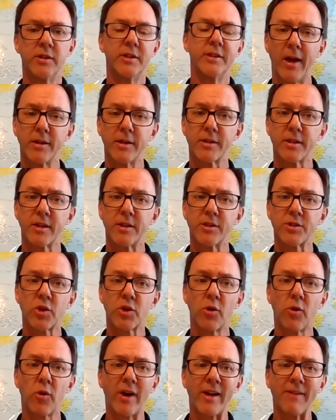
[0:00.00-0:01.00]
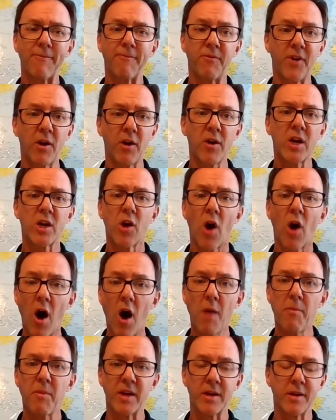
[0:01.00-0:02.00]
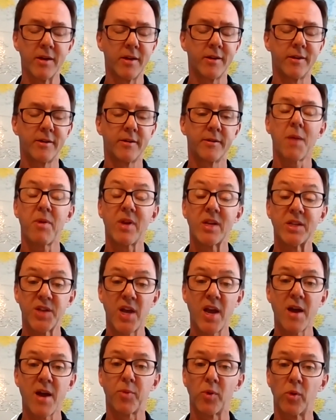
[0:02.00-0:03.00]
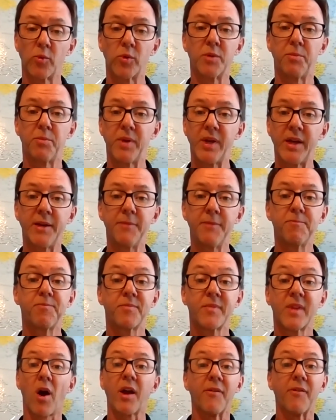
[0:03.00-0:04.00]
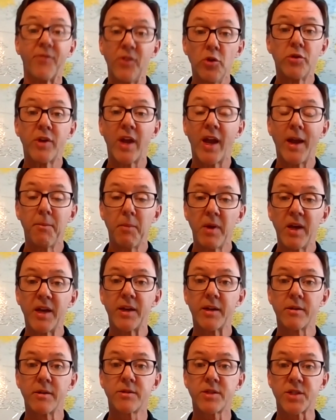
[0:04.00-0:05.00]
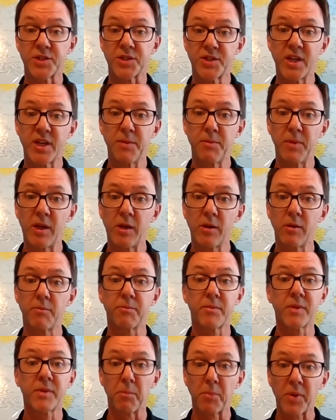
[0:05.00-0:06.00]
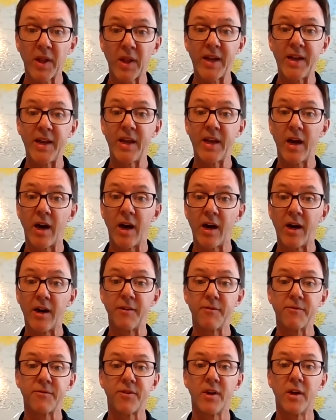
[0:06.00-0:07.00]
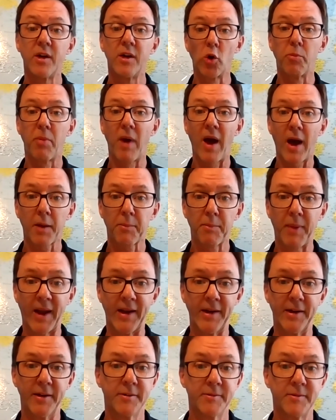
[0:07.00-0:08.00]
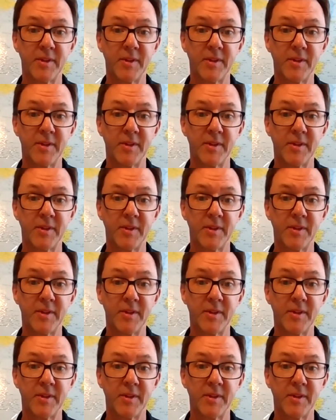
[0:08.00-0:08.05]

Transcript: And so a very common type example would be, Mark, if you came in to see me complaining of low back pain.